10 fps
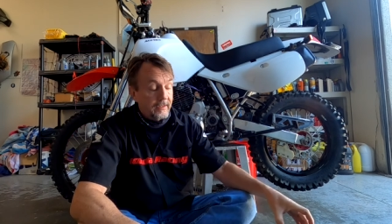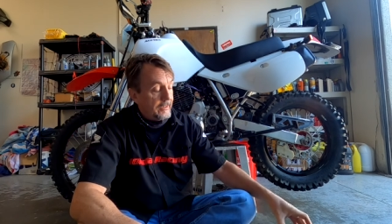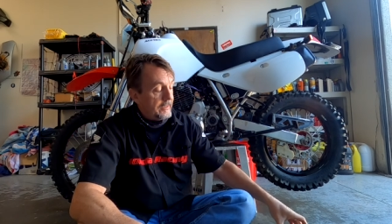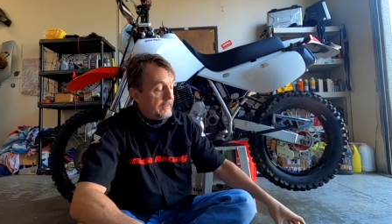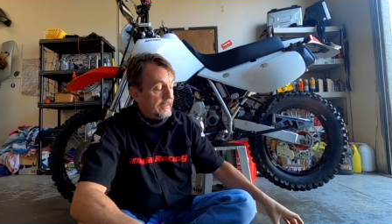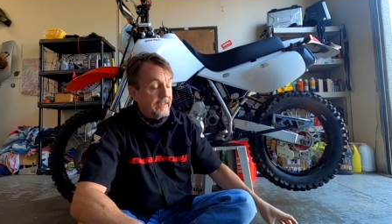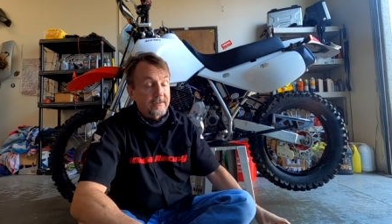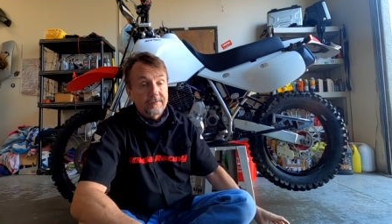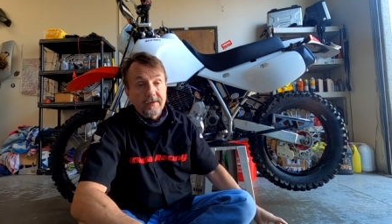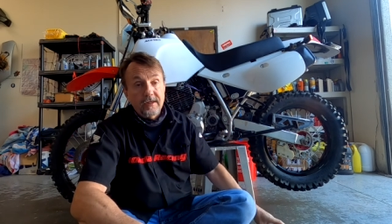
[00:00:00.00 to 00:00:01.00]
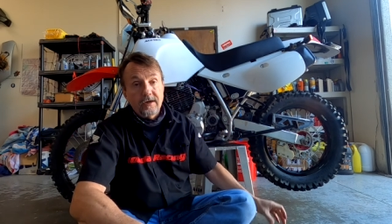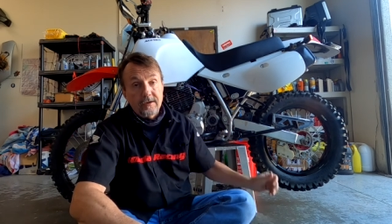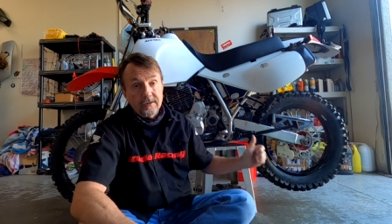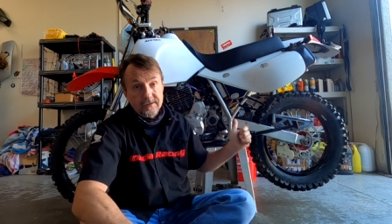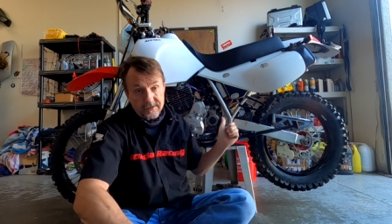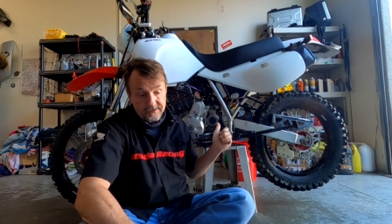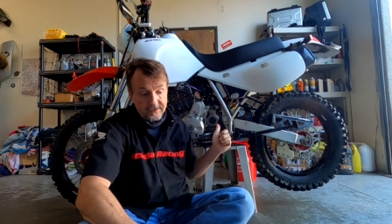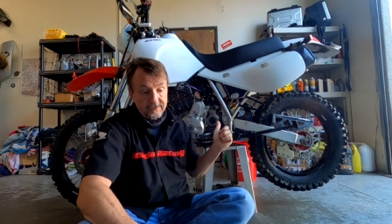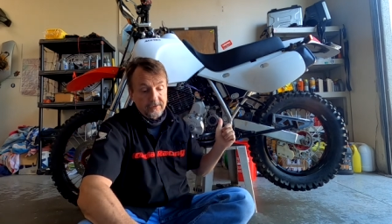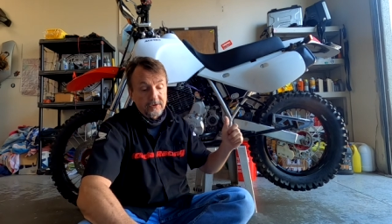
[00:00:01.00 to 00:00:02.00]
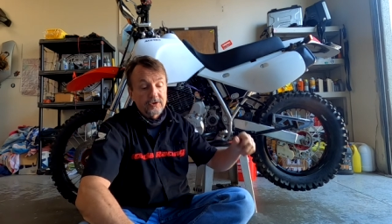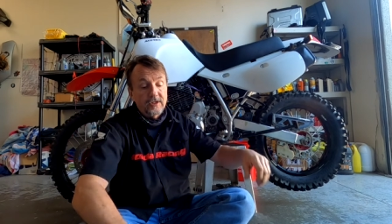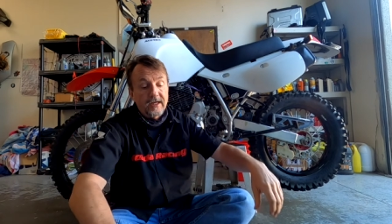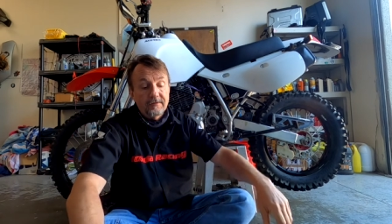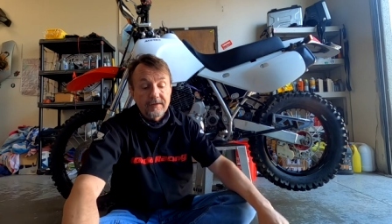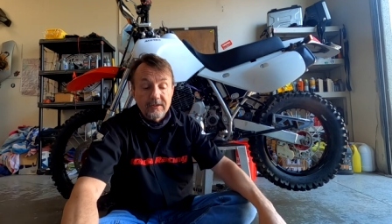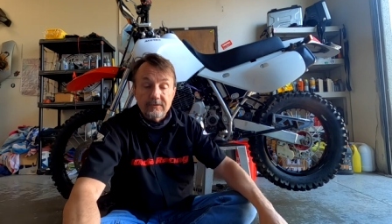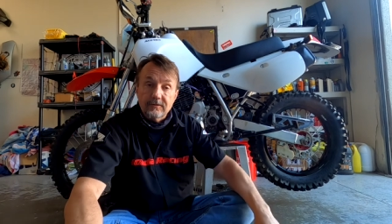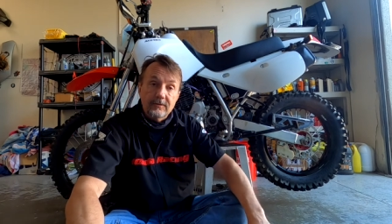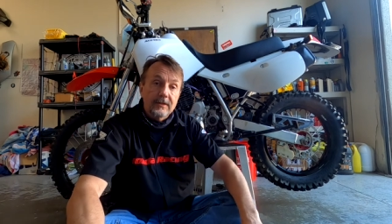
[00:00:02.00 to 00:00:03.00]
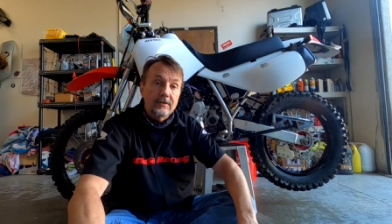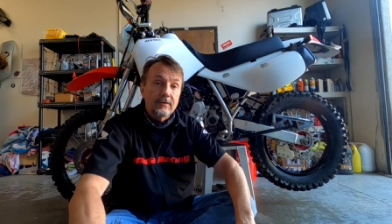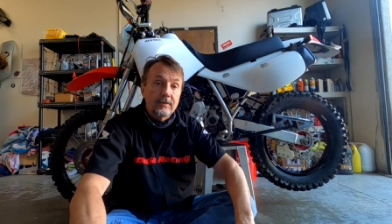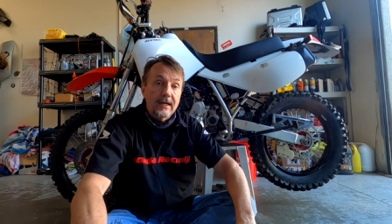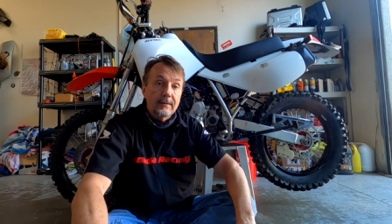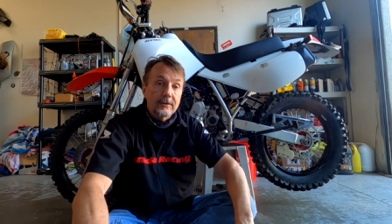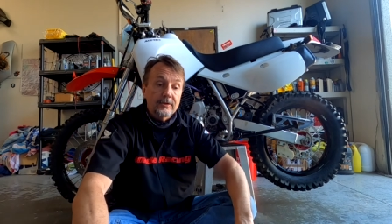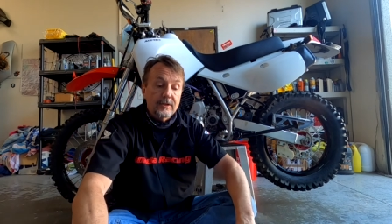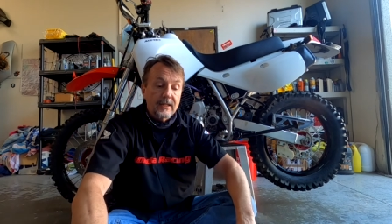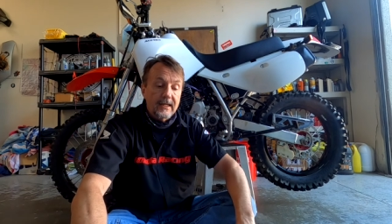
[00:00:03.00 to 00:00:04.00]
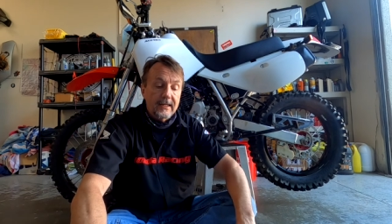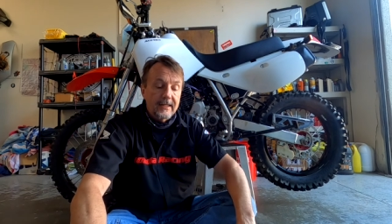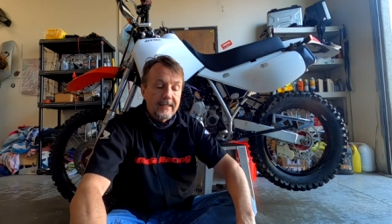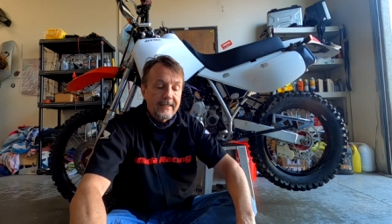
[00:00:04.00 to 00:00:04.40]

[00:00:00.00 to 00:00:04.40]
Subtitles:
Luckily, it's very hardened steel shaft here, so it did no damage to that.